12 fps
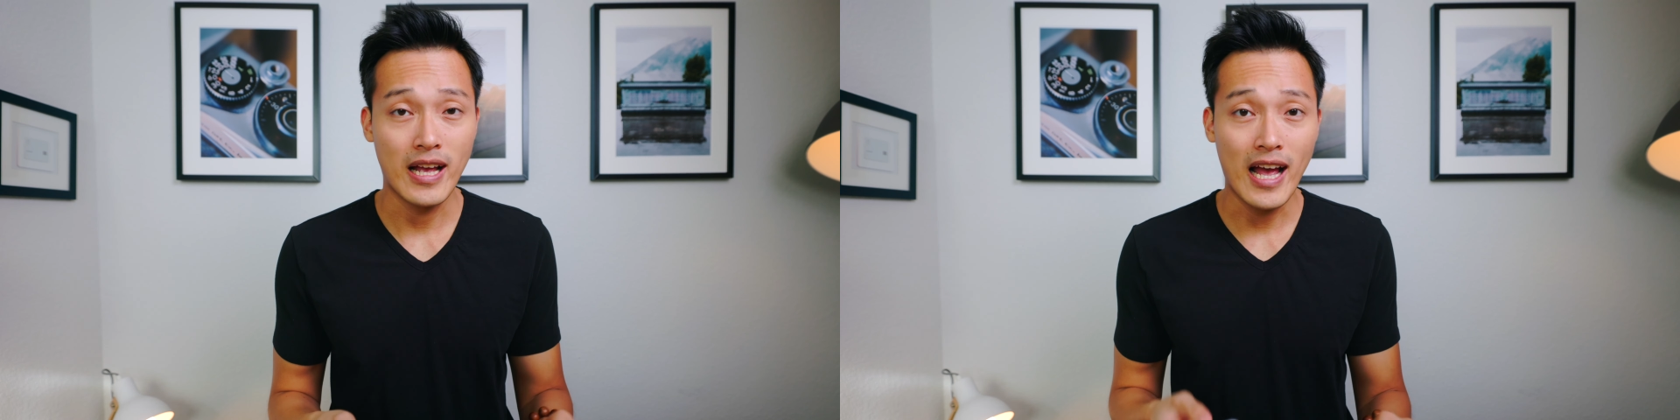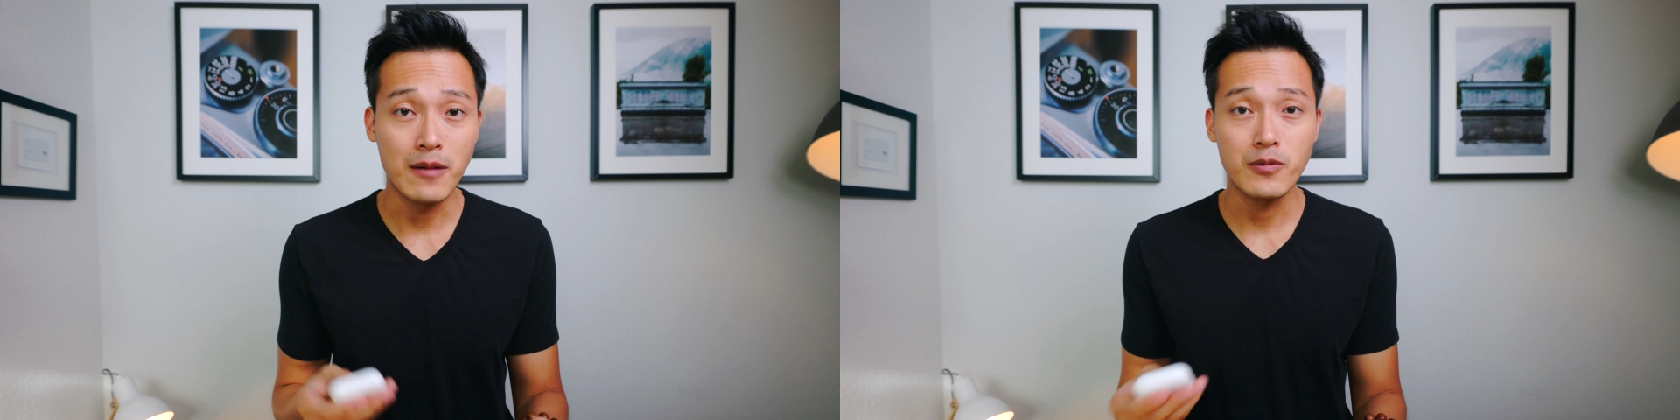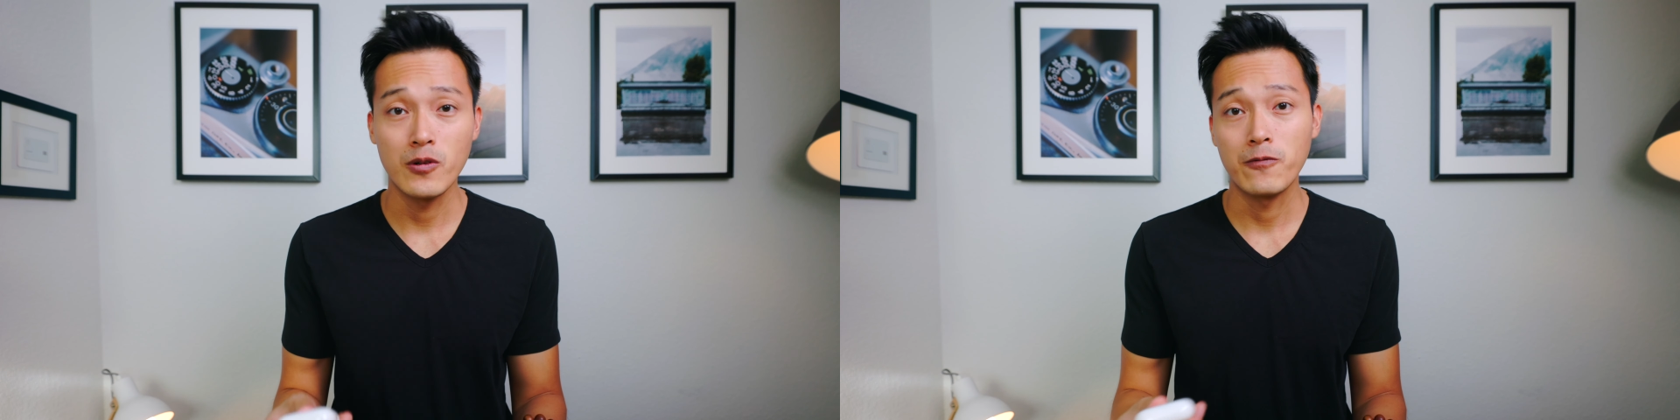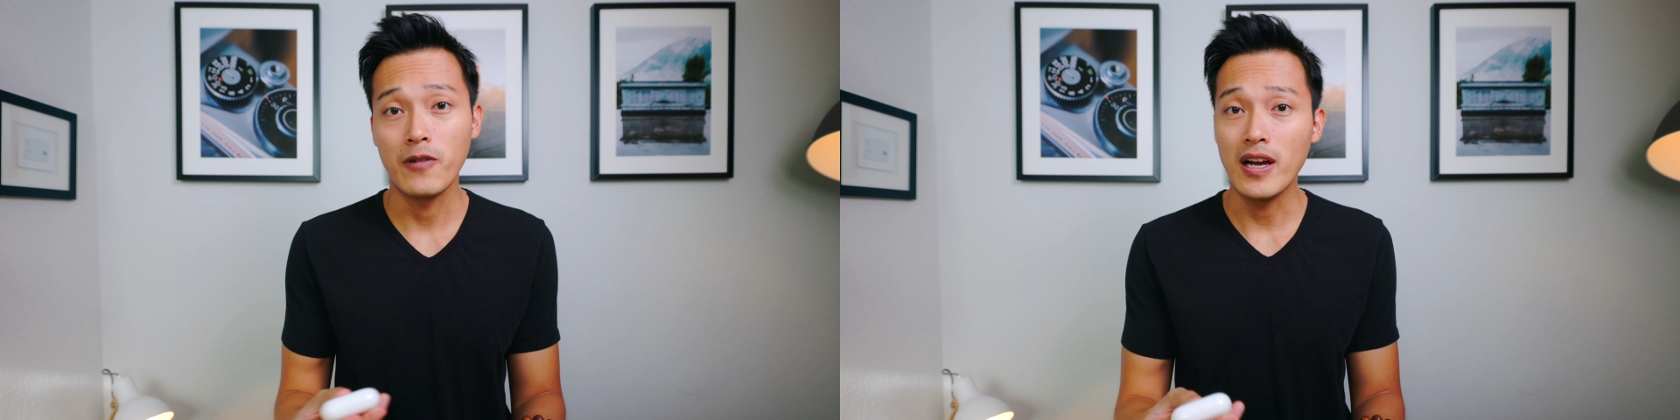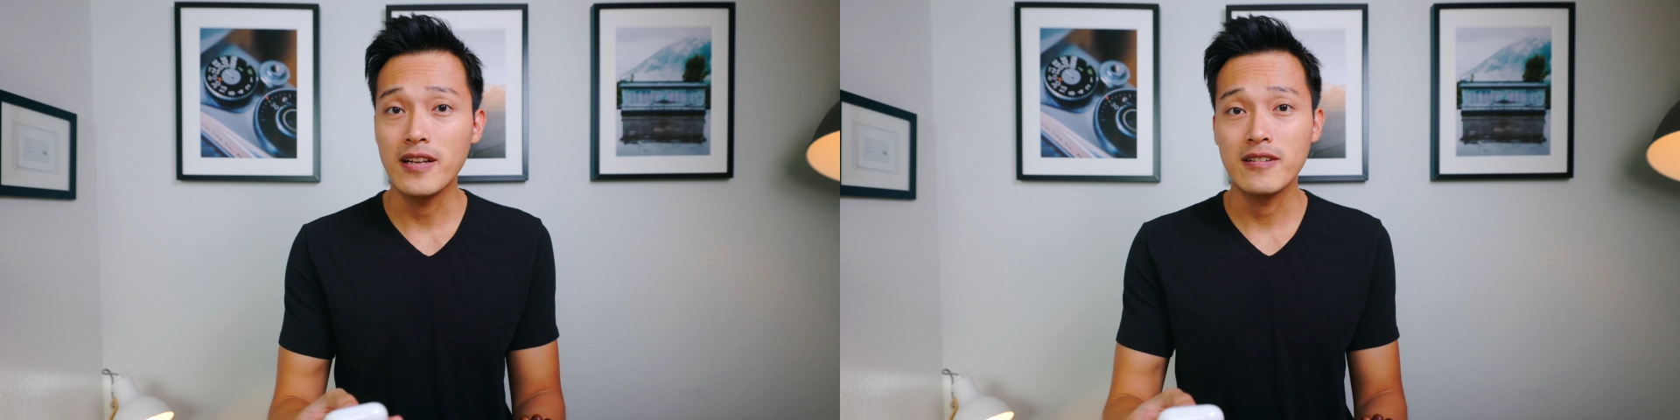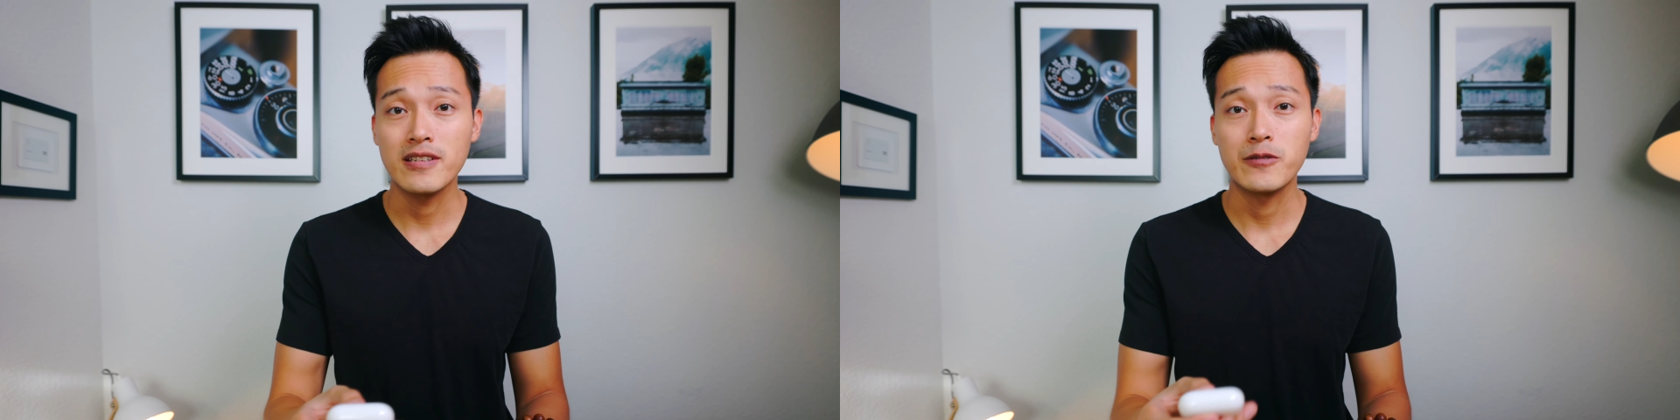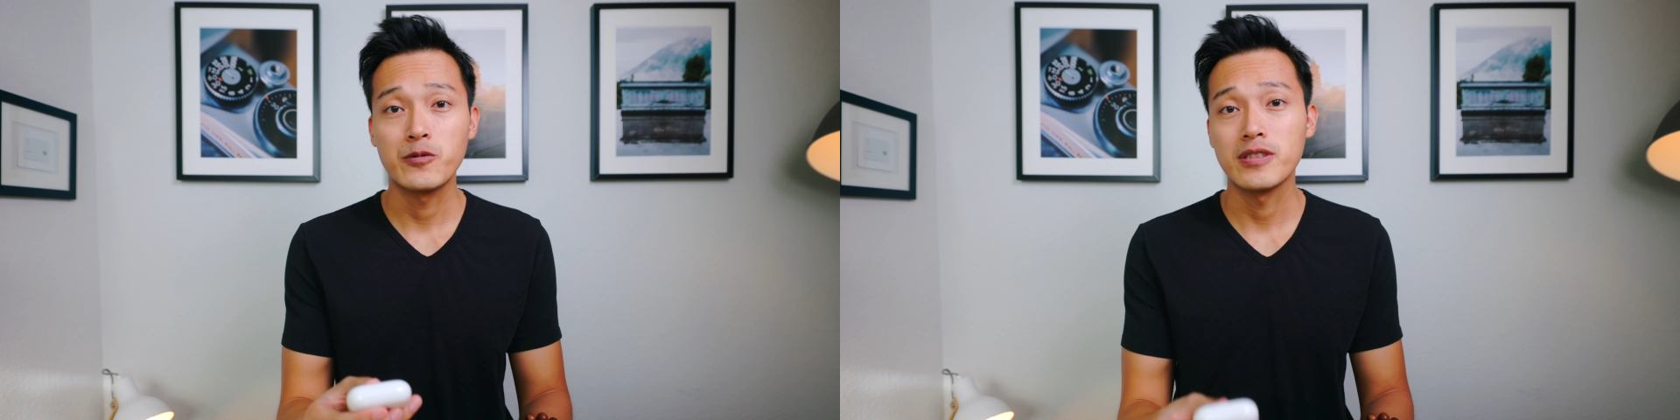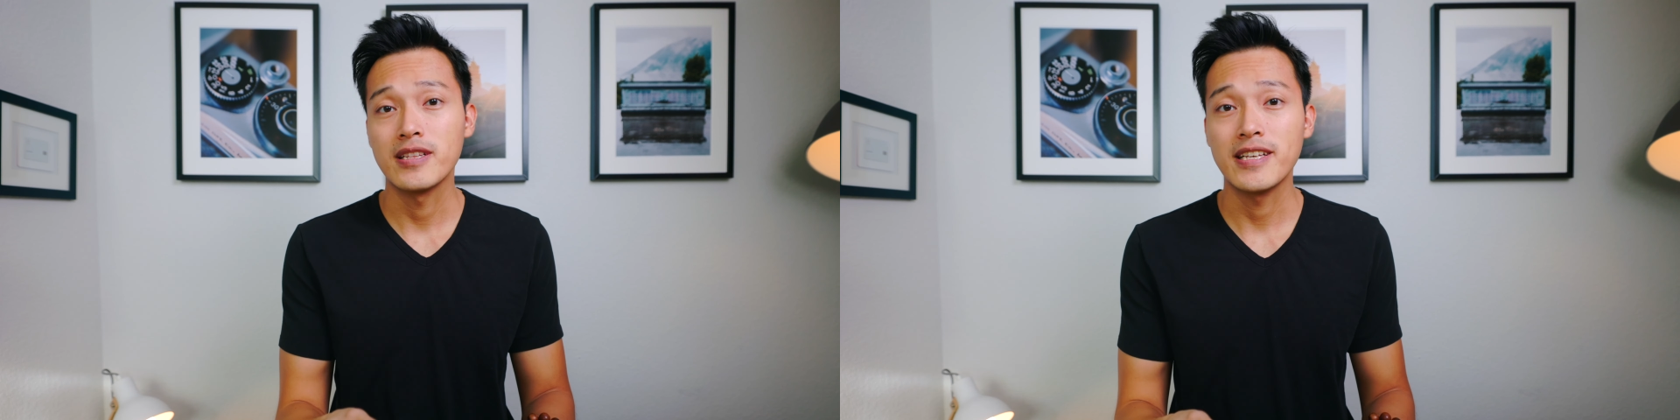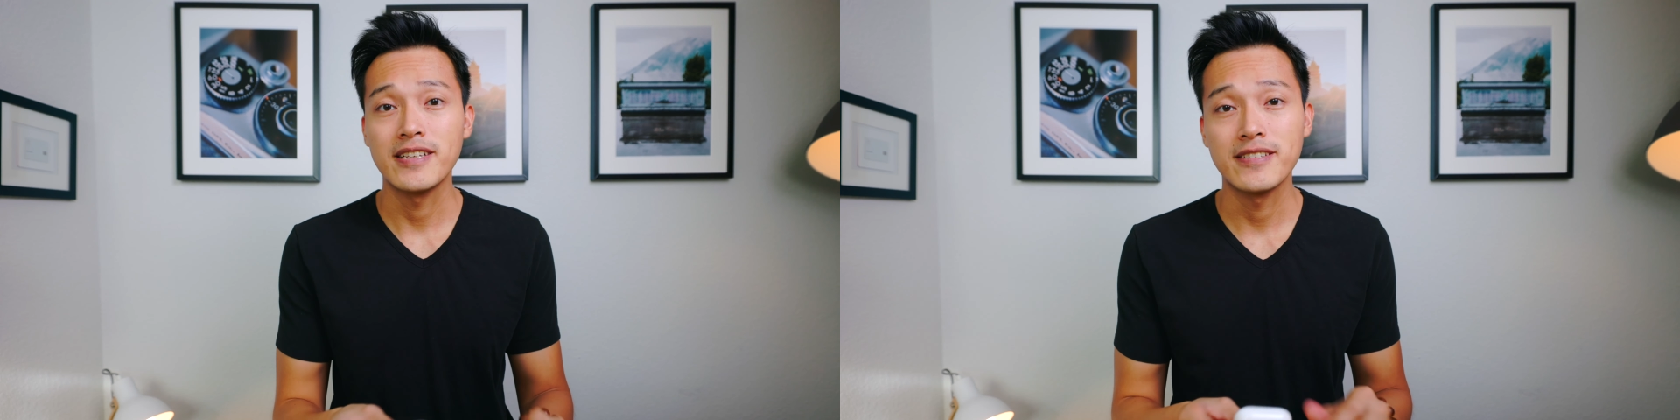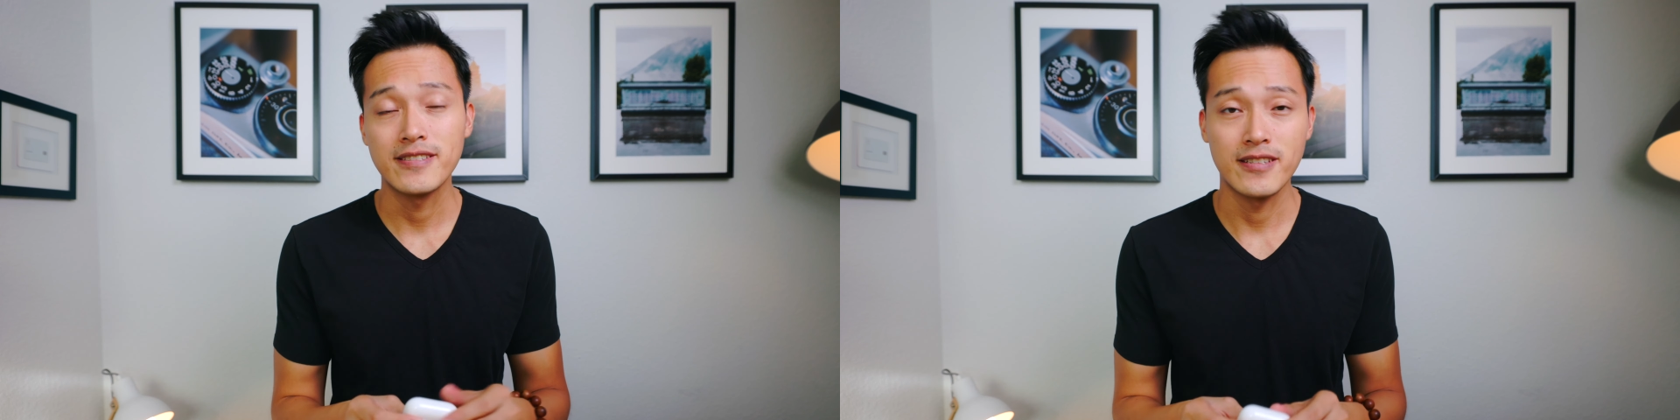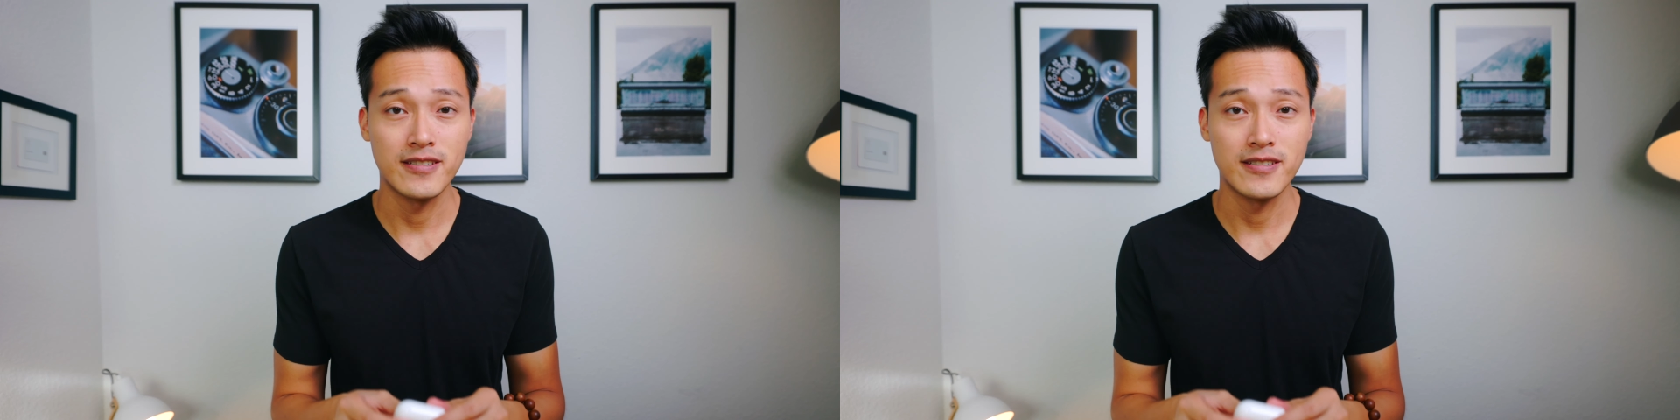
Apple finally released